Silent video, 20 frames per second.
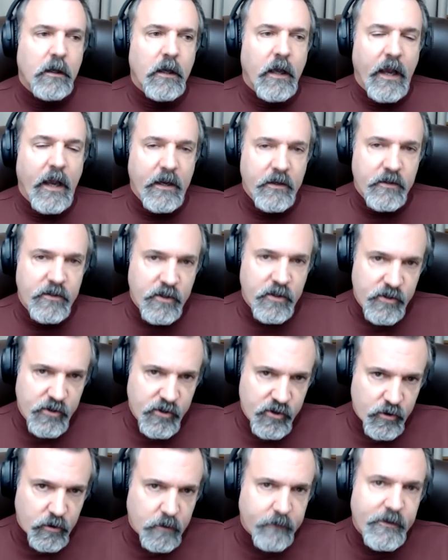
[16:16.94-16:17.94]
And to
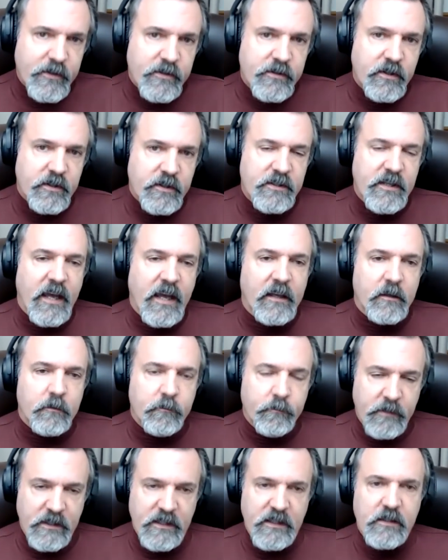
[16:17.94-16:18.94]
service the debt
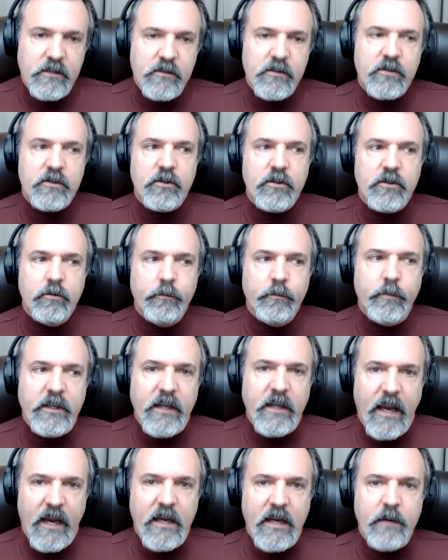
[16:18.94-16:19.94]
means to
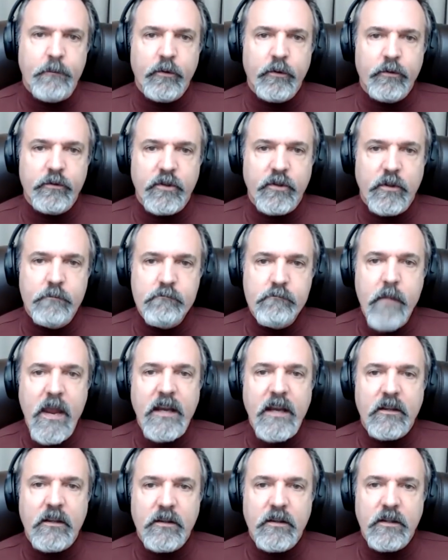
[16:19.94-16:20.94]
be able to
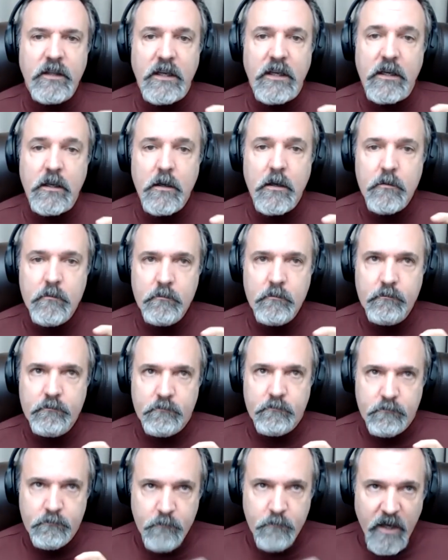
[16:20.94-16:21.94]
make the
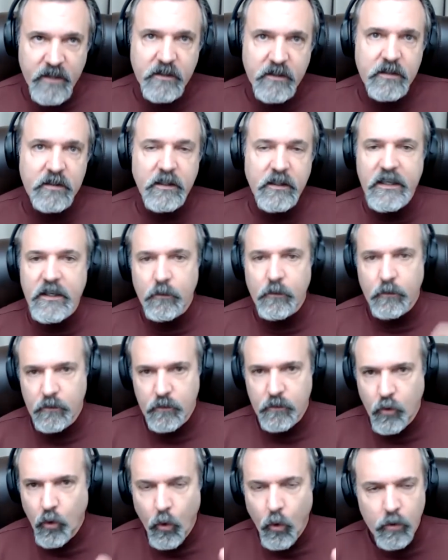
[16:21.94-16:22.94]
monthly or
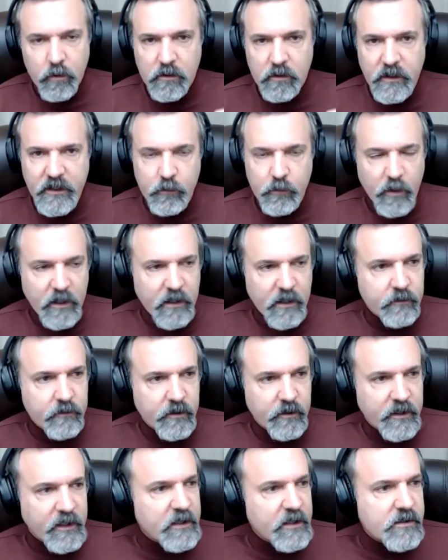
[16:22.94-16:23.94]
quarterly,
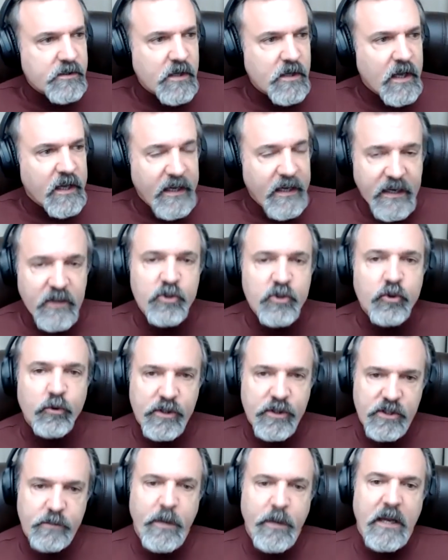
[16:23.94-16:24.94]
whatever it is,
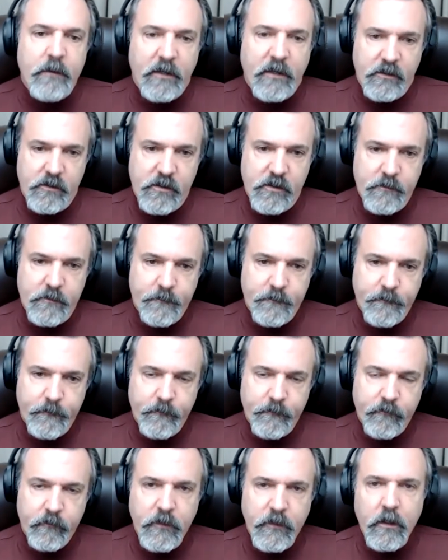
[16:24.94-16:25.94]
interest payments.
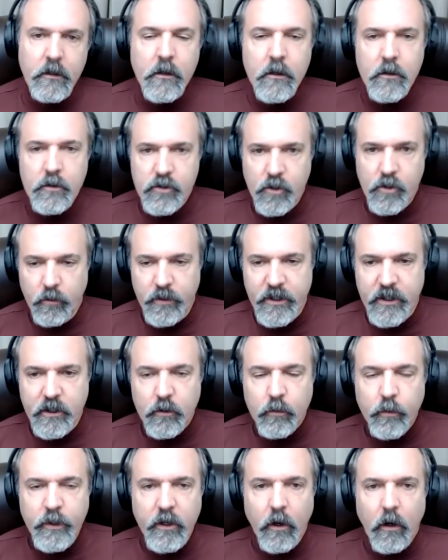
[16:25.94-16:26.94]
So
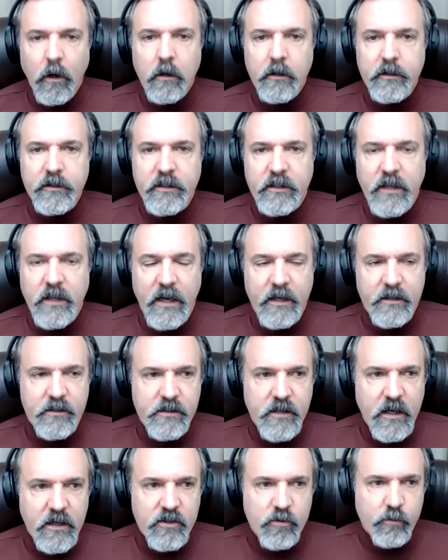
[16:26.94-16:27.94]
here we are in the United
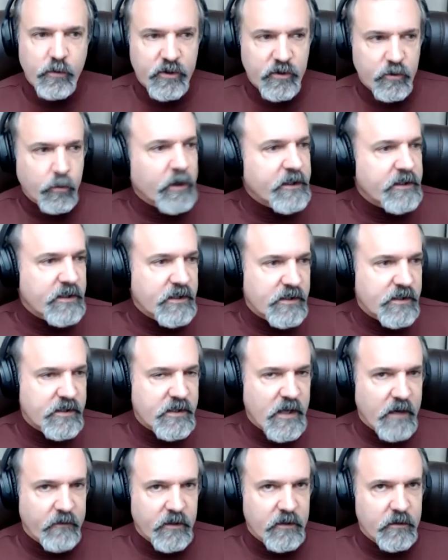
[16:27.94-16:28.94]
States with
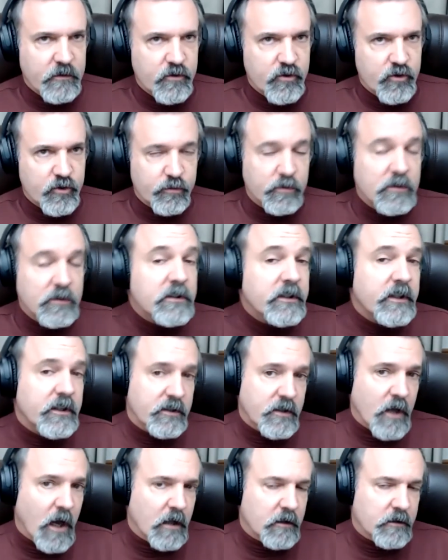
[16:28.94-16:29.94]
$27
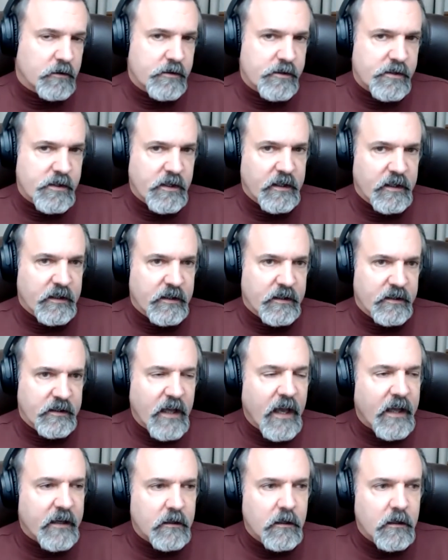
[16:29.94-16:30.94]
trillion in
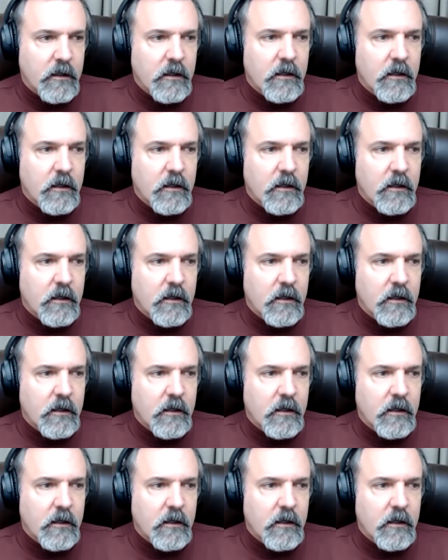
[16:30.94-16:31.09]
debt.